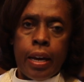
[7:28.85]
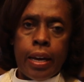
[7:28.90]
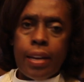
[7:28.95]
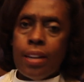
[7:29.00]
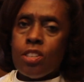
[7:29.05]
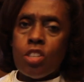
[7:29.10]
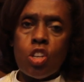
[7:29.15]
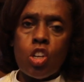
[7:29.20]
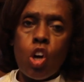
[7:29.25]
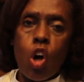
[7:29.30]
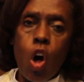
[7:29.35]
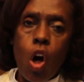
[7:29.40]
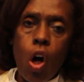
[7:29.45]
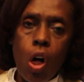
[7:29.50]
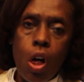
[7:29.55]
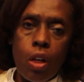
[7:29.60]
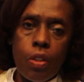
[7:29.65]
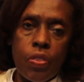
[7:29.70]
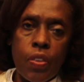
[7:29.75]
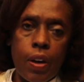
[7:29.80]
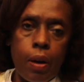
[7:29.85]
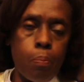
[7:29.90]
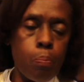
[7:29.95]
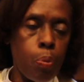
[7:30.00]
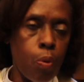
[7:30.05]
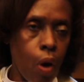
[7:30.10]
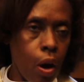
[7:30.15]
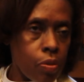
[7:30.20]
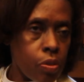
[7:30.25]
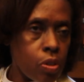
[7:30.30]
He doesn't call
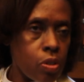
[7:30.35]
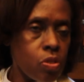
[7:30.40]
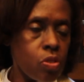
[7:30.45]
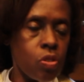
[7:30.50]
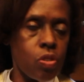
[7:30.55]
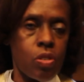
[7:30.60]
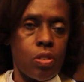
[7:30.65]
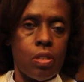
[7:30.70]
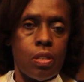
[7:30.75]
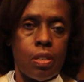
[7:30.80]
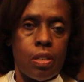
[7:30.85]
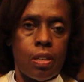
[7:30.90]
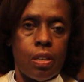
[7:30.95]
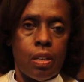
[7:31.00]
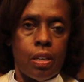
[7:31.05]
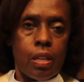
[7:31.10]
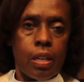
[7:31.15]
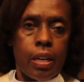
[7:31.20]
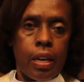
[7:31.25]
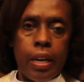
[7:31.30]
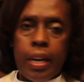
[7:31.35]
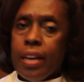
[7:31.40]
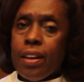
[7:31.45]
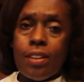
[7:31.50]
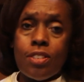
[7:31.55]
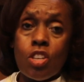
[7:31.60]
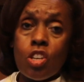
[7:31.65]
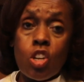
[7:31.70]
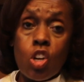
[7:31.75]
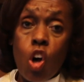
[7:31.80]
them brothers. He
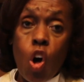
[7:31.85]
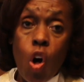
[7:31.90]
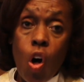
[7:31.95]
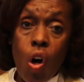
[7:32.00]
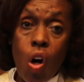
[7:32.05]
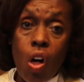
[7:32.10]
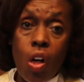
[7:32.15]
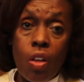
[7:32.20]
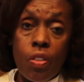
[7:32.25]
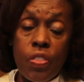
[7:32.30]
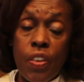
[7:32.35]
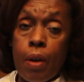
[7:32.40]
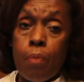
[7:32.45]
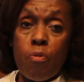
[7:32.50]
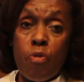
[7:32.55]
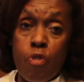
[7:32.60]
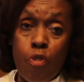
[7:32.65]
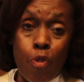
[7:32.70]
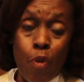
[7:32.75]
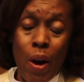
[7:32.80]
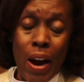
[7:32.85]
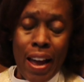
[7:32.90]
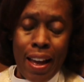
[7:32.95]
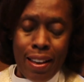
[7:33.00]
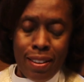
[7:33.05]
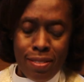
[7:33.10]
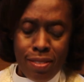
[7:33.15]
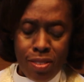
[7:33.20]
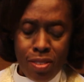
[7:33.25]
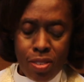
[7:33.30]
doesn't call them
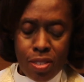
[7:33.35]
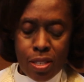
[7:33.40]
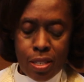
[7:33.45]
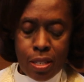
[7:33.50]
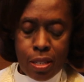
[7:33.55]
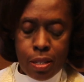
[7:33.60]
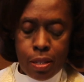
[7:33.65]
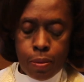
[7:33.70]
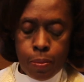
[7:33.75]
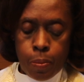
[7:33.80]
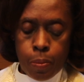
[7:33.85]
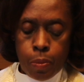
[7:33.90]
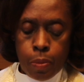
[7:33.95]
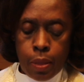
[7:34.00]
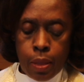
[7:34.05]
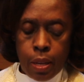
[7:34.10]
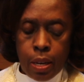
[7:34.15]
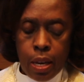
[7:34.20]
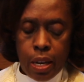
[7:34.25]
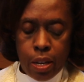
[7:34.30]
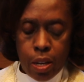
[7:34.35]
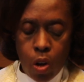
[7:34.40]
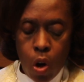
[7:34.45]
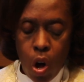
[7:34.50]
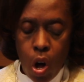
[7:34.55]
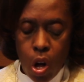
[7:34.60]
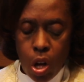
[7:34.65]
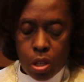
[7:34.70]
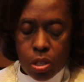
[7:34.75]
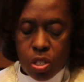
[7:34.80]
friends. He
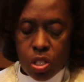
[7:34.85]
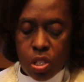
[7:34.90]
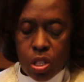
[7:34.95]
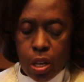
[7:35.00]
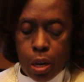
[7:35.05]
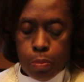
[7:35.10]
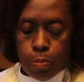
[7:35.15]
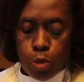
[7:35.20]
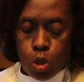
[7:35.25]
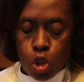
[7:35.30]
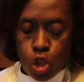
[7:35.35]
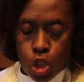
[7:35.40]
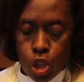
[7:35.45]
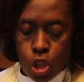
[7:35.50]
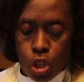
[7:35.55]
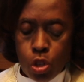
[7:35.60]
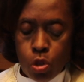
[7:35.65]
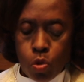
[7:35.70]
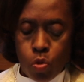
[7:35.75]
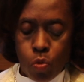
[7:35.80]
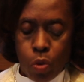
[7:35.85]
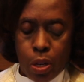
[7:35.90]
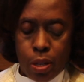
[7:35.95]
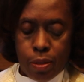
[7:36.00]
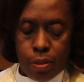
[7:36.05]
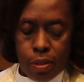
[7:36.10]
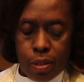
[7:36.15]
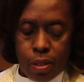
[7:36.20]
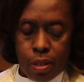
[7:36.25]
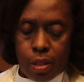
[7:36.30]
calls them children.
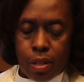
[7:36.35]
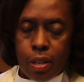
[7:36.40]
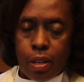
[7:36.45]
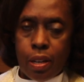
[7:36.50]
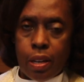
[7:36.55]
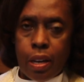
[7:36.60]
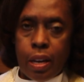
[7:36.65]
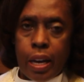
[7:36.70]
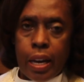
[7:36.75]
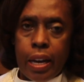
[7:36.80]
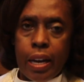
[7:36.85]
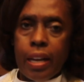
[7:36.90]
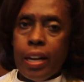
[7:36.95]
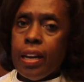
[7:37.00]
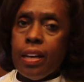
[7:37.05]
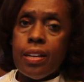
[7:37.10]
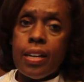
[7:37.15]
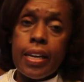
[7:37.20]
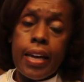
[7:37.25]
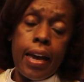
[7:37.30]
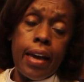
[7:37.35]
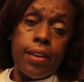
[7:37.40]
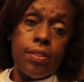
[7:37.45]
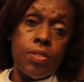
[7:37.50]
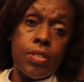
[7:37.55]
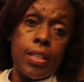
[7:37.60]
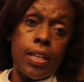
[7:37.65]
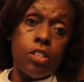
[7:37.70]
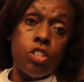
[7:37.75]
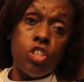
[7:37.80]
It
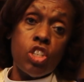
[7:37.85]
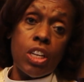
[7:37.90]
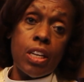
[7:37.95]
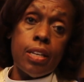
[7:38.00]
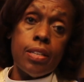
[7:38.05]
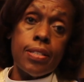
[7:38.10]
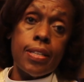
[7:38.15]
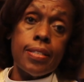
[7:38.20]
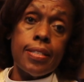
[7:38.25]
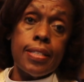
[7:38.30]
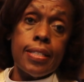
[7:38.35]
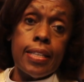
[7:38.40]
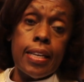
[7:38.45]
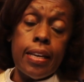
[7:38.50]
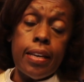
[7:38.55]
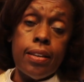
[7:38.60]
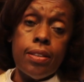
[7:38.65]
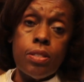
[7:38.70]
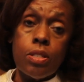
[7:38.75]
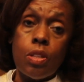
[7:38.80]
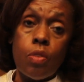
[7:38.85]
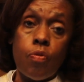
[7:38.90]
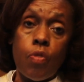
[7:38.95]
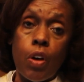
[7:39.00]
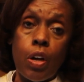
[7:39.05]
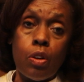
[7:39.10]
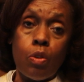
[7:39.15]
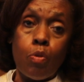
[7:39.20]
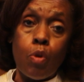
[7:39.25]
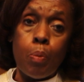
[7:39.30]
indicates that Jesus sees the
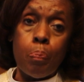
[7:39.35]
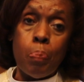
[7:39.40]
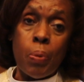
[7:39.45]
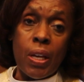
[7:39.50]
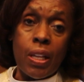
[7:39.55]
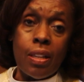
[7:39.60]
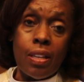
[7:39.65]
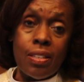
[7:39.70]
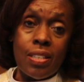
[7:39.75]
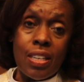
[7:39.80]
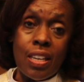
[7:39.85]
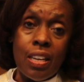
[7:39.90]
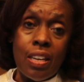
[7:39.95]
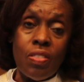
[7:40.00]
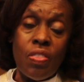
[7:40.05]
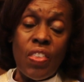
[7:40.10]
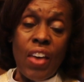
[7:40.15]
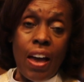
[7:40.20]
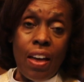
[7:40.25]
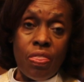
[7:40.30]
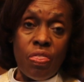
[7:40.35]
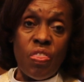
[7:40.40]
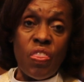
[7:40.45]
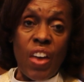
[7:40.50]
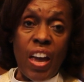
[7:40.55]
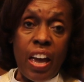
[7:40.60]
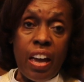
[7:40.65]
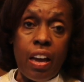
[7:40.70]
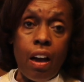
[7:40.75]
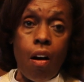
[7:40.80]
vulnerability that
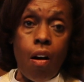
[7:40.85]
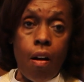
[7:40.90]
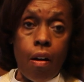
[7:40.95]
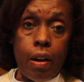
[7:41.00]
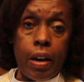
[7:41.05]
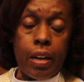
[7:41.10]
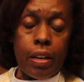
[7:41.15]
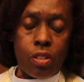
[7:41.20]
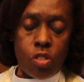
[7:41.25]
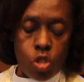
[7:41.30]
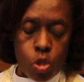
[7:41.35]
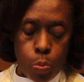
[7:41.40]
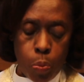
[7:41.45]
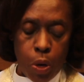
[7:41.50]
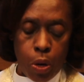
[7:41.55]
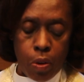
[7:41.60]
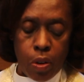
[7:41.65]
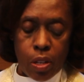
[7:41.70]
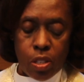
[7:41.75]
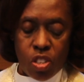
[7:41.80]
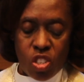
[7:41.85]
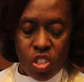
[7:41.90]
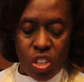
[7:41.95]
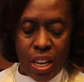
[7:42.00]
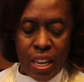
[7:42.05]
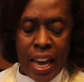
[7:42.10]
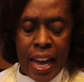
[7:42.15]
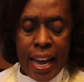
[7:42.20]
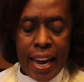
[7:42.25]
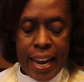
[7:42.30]
they are
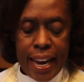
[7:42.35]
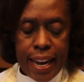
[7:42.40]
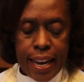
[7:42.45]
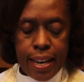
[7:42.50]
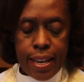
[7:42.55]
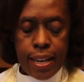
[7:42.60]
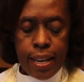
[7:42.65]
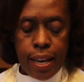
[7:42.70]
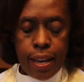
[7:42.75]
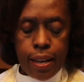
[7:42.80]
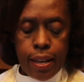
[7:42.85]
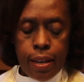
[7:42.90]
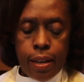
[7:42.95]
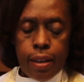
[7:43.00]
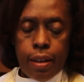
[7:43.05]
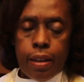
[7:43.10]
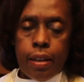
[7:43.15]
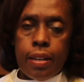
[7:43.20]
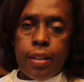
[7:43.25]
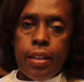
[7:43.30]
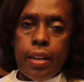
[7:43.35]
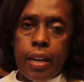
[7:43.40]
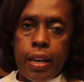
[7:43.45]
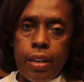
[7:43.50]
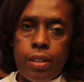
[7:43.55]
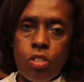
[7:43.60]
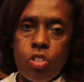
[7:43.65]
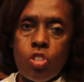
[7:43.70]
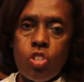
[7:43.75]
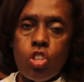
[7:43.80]
experiencing. He
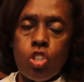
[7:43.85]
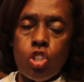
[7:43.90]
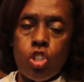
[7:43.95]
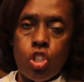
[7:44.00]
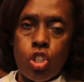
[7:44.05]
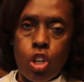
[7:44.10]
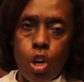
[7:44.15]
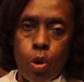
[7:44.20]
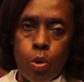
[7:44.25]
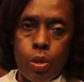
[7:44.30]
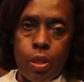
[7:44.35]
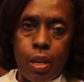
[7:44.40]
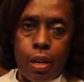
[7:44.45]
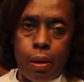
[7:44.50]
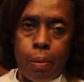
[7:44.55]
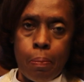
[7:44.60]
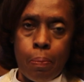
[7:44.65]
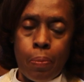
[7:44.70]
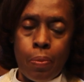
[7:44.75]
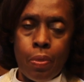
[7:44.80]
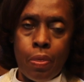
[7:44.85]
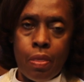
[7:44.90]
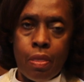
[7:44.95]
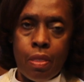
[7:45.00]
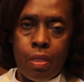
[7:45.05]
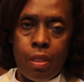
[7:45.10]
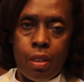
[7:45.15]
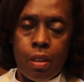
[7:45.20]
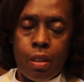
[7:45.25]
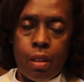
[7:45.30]
needs to show them
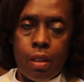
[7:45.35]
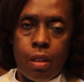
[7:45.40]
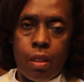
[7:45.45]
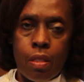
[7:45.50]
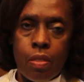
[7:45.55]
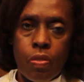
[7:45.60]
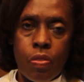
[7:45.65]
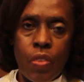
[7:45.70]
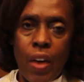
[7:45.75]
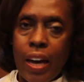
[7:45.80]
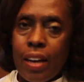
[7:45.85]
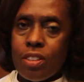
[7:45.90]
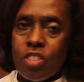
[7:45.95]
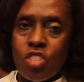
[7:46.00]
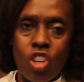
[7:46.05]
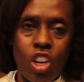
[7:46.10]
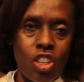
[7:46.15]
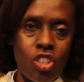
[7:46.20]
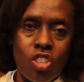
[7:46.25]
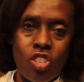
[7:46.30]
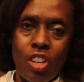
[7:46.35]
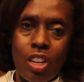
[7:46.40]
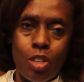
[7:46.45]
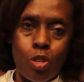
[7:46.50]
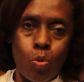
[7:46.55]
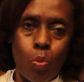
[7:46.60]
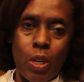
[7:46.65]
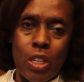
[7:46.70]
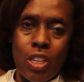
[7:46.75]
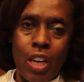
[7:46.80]
that just
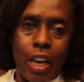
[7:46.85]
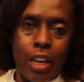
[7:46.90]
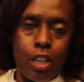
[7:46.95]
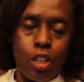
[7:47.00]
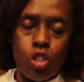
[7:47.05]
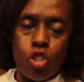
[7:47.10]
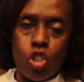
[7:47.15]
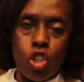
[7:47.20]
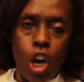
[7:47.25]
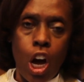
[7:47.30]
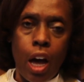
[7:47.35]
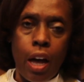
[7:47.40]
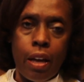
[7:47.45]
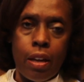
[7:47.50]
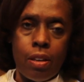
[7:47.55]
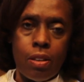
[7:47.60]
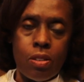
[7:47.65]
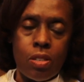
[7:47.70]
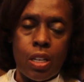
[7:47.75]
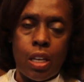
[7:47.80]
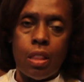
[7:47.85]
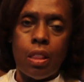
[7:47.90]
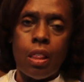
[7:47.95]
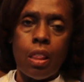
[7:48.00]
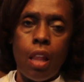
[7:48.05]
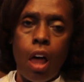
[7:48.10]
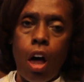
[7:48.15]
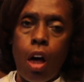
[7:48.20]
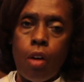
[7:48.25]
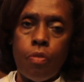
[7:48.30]
as we take a child and
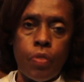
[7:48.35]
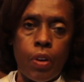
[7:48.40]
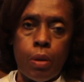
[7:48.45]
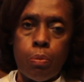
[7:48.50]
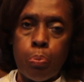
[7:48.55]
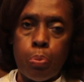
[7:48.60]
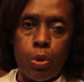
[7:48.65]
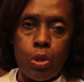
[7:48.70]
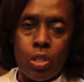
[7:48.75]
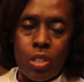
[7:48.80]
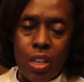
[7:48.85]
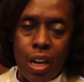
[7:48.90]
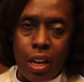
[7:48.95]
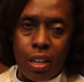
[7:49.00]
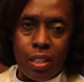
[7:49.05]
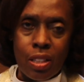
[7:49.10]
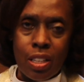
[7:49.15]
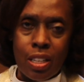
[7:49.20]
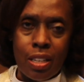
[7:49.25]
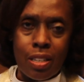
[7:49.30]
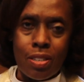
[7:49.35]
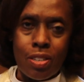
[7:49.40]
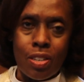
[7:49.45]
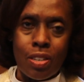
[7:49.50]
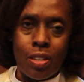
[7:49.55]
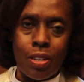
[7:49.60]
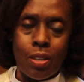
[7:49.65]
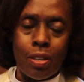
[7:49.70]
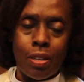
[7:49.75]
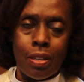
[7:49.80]
love and protect it,
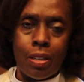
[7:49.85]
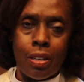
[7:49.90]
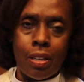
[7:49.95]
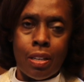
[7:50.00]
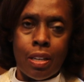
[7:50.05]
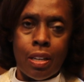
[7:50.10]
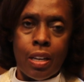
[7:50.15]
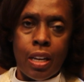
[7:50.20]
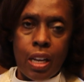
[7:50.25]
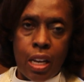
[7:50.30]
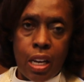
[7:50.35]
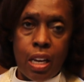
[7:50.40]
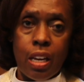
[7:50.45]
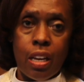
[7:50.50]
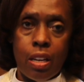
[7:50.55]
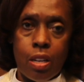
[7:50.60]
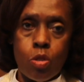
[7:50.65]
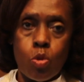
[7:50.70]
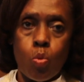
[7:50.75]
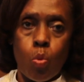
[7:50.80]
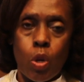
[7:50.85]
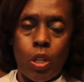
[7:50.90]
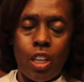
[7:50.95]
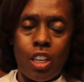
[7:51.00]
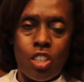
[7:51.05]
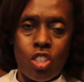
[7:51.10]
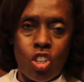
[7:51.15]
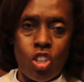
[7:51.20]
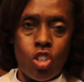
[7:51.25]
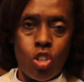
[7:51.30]
he is
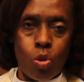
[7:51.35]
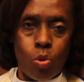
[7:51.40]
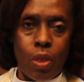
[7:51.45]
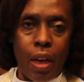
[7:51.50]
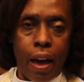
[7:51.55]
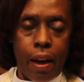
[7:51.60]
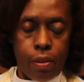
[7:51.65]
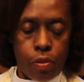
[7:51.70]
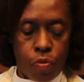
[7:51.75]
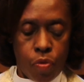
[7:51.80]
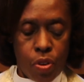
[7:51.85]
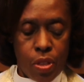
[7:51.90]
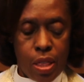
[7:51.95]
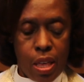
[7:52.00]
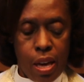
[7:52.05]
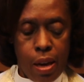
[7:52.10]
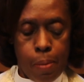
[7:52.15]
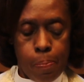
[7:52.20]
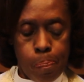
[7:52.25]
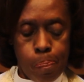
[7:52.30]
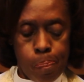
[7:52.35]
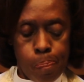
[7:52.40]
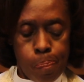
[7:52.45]
willing to do that for them.